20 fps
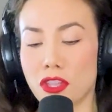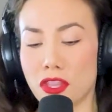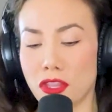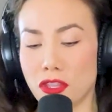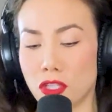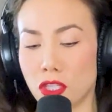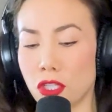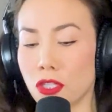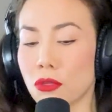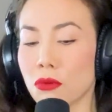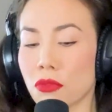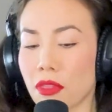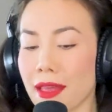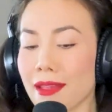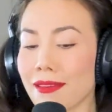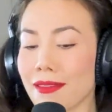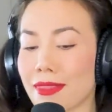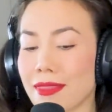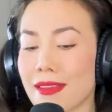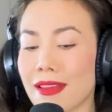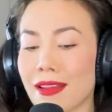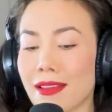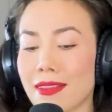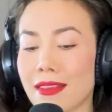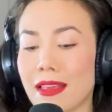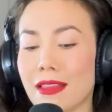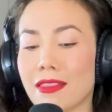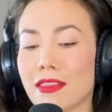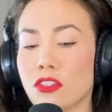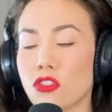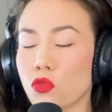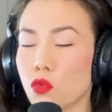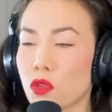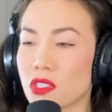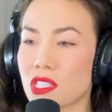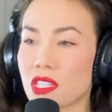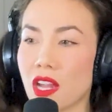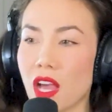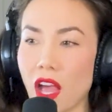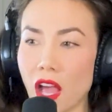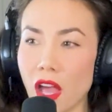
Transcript: Do you then think that this was an